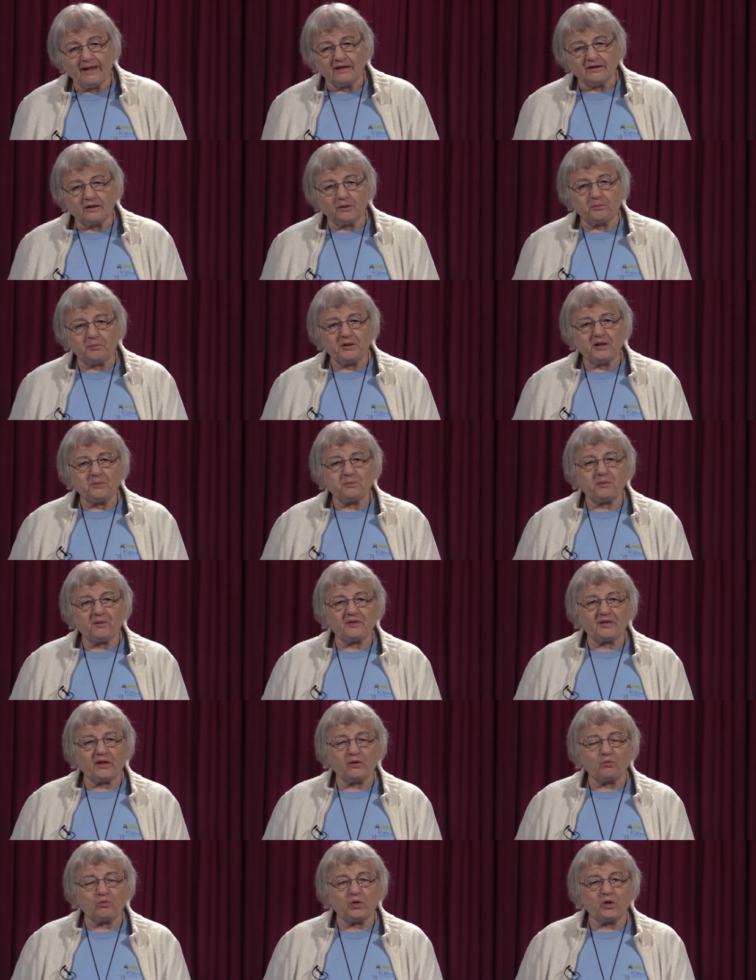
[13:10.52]
The people
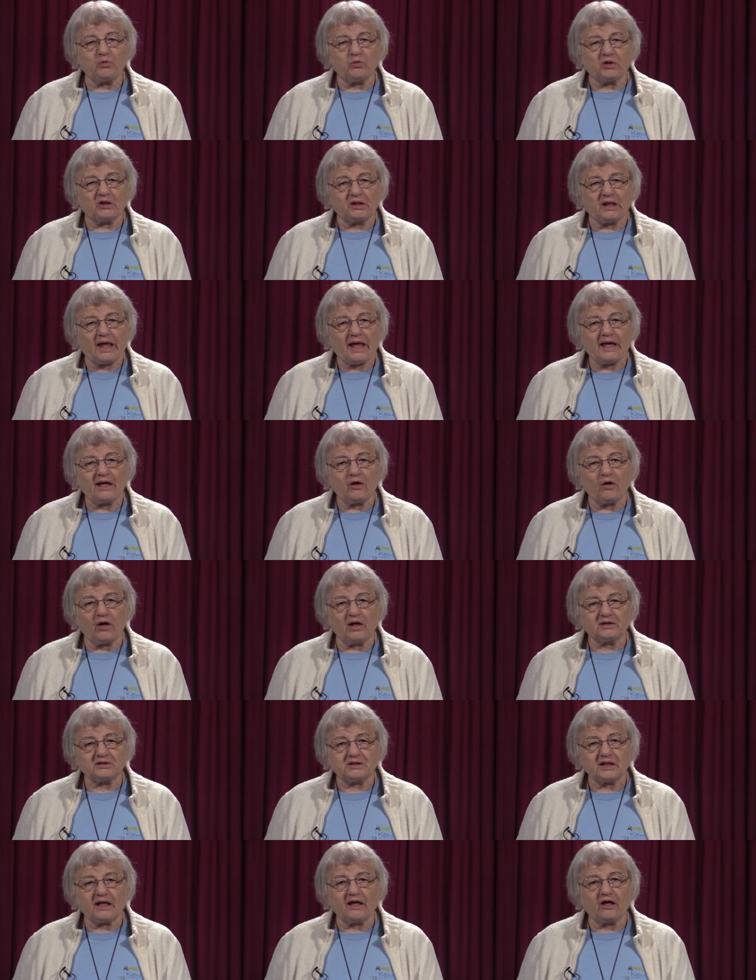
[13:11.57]
that we rely
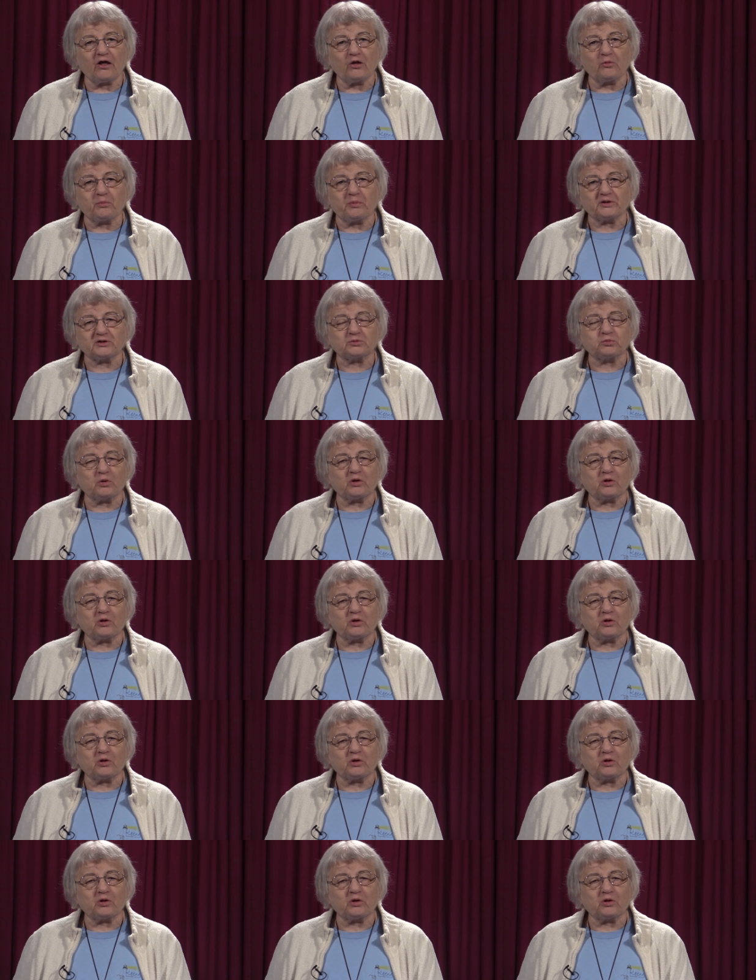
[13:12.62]
on to help us,